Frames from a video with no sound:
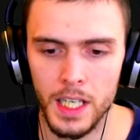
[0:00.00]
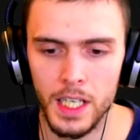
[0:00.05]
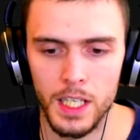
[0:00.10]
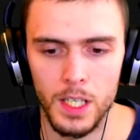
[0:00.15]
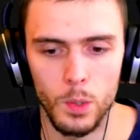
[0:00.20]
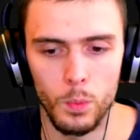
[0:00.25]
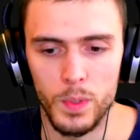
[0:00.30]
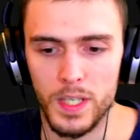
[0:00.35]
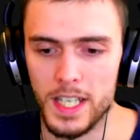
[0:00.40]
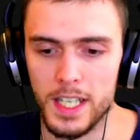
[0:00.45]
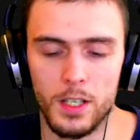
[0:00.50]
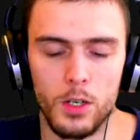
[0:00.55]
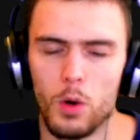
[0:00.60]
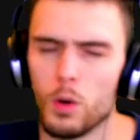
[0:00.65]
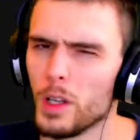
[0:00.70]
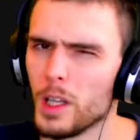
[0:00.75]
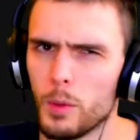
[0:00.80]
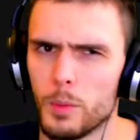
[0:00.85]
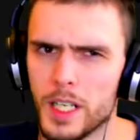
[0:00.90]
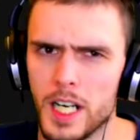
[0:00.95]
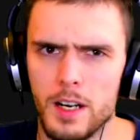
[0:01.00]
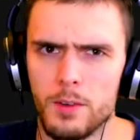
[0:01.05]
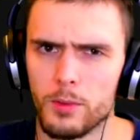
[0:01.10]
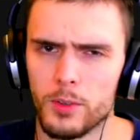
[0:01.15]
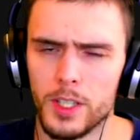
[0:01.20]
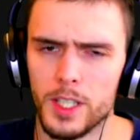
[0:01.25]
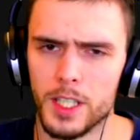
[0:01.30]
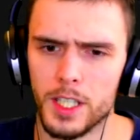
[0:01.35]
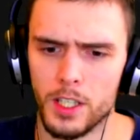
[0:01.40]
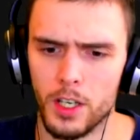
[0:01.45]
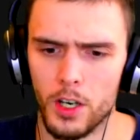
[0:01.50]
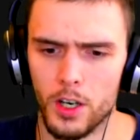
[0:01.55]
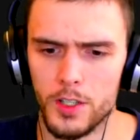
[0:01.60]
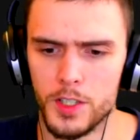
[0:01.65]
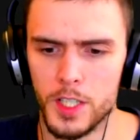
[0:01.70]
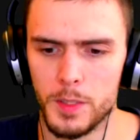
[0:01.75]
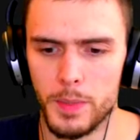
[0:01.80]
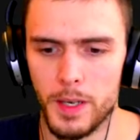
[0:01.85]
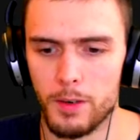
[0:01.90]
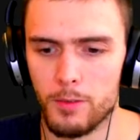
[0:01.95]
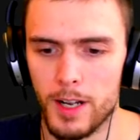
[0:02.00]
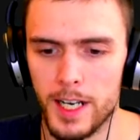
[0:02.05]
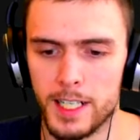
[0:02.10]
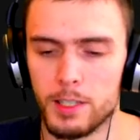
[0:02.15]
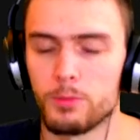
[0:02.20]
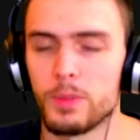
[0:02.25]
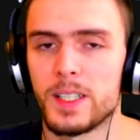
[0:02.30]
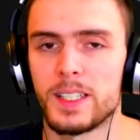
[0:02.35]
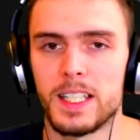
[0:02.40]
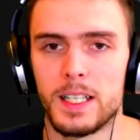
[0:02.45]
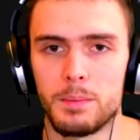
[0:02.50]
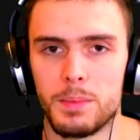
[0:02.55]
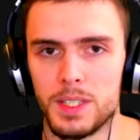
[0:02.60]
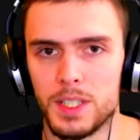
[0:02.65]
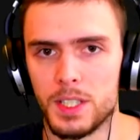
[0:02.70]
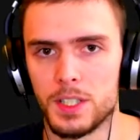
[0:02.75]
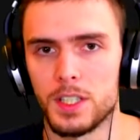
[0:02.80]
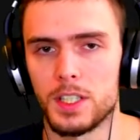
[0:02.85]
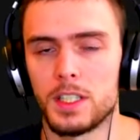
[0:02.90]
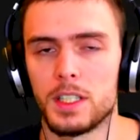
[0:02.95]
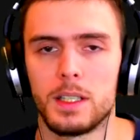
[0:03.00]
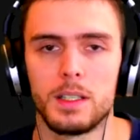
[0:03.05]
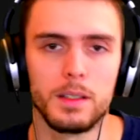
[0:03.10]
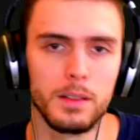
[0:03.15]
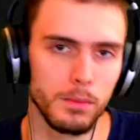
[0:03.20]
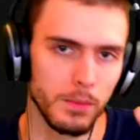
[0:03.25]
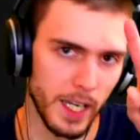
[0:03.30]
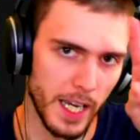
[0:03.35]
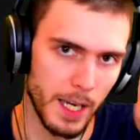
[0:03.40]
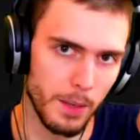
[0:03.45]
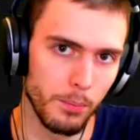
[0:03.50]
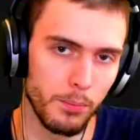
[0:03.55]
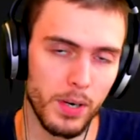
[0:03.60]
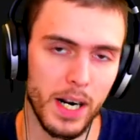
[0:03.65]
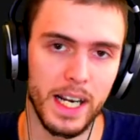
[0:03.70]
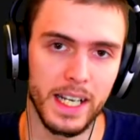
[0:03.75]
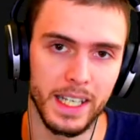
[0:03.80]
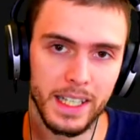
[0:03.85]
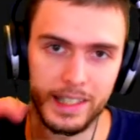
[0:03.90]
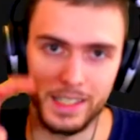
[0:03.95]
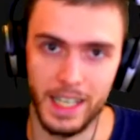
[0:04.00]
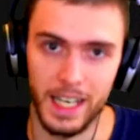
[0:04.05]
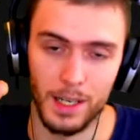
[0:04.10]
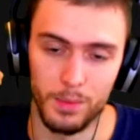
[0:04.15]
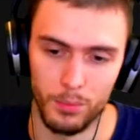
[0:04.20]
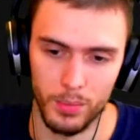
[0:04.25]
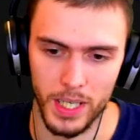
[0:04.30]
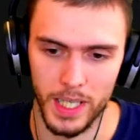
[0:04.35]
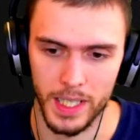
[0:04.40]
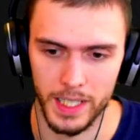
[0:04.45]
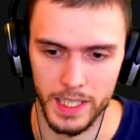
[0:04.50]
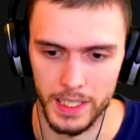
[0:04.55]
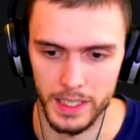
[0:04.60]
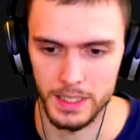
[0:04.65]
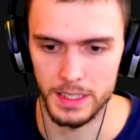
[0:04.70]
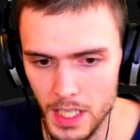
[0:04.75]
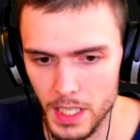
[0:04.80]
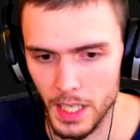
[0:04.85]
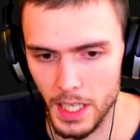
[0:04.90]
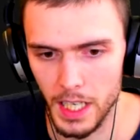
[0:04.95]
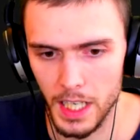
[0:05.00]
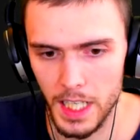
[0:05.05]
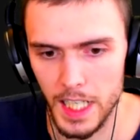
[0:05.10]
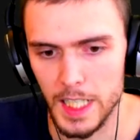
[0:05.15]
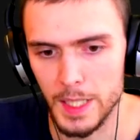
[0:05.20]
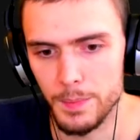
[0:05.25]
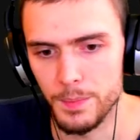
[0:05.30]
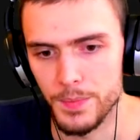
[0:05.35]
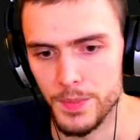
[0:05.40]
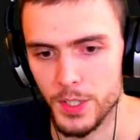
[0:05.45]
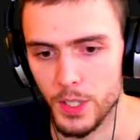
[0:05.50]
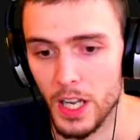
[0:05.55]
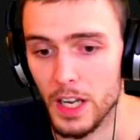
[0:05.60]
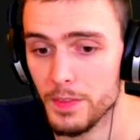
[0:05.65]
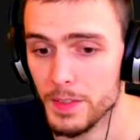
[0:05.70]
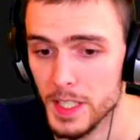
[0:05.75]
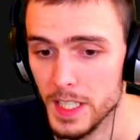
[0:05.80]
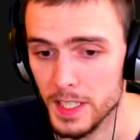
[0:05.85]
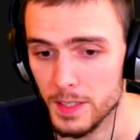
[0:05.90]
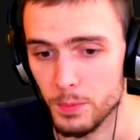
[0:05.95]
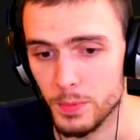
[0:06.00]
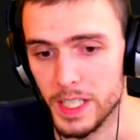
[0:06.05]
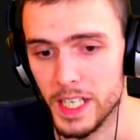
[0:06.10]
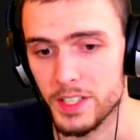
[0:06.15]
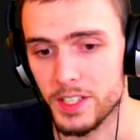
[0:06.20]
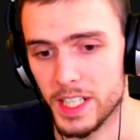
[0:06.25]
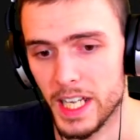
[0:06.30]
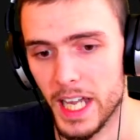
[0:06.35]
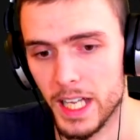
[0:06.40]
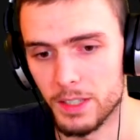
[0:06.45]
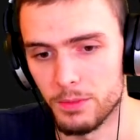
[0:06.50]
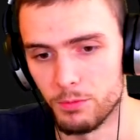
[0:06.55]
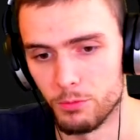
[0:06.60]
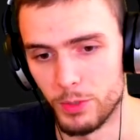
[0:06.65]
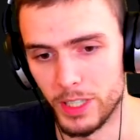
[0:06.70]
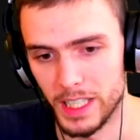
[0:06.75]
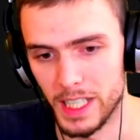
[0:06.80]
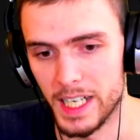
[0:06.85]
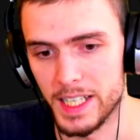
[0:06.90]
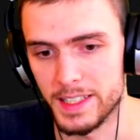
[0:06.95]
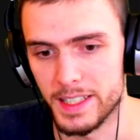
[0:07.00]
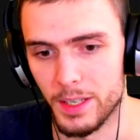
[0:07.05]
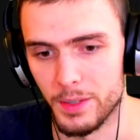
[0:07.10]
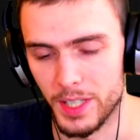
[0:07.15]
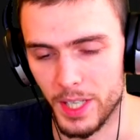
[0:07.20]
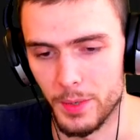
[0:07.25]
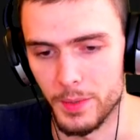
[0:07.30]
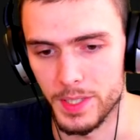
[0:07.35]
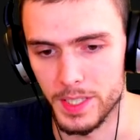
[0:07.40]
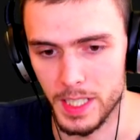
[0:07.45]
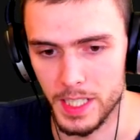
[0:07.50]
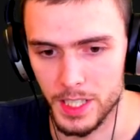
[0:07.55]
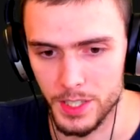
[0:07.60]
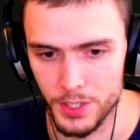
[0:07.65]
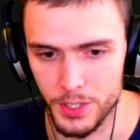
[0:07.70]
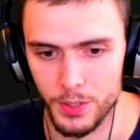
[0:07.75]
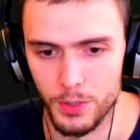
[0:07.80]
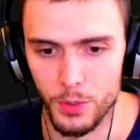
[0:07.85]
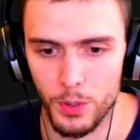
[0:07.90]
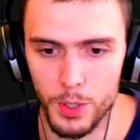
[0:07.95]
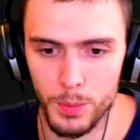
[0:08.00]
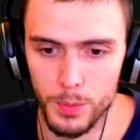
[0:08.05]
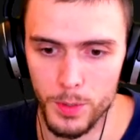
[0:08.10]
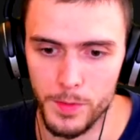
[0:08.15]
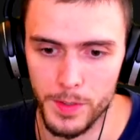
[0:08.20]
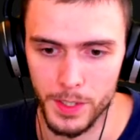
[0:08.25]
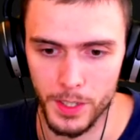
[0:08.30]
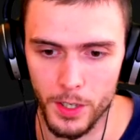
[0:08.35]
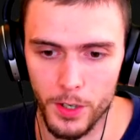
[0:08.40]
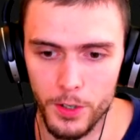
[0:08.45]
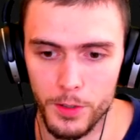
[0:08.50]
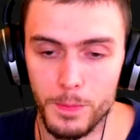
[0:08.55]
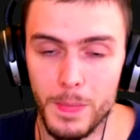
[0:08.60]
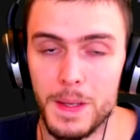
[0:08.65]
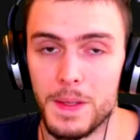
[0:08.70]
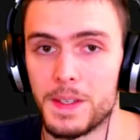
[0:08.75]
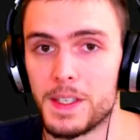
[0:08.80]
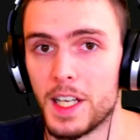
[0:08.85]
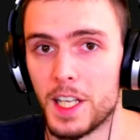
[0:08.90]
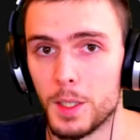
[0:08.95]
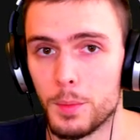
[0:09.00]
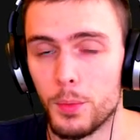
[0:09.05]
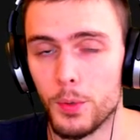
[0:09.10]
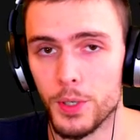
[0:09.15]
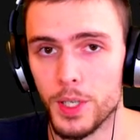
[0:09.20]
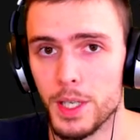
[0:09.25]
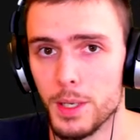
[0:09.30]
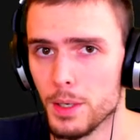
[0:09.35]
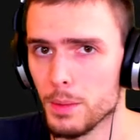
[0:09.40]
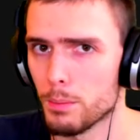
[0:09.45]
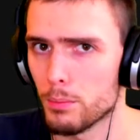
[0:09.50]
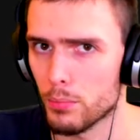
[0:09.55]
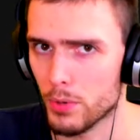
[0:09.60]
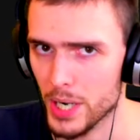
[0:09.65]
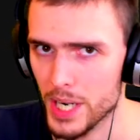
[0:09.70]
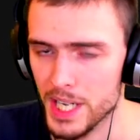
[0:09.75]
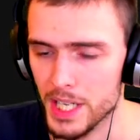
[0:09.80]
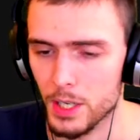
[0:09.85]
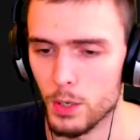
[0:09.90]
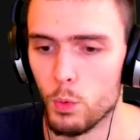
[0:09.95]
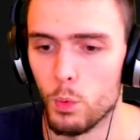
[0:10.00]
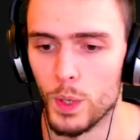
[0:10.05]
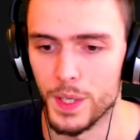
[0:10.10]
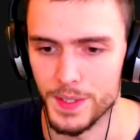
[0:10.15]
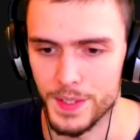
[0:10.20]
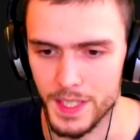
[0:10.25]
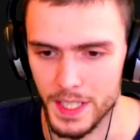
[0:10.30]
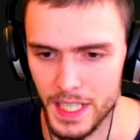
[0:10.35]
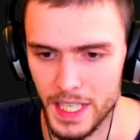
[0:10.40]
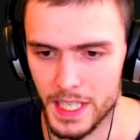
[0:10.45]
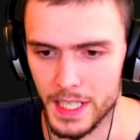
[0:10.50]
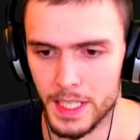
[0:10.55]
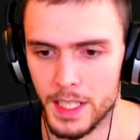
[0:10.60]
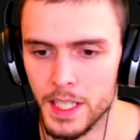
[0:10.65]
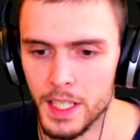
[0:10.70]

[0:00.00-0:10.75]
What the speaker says: we can call it whenever we're in the code just by writing reset position bracket and bracket. So after this, we actually realized that there was an issue. All the moving code made the teleporting break once again.